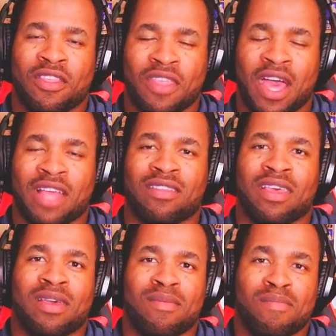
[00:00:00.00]
that
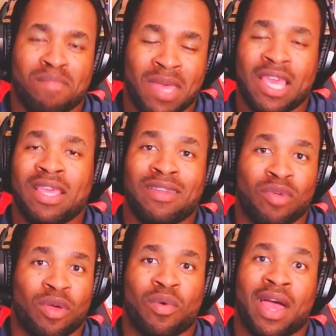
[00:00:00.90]
may
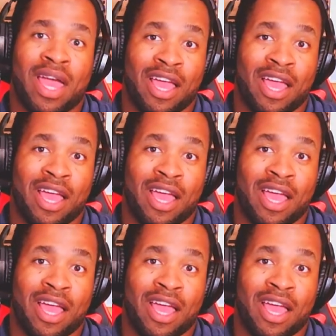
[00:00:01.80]
require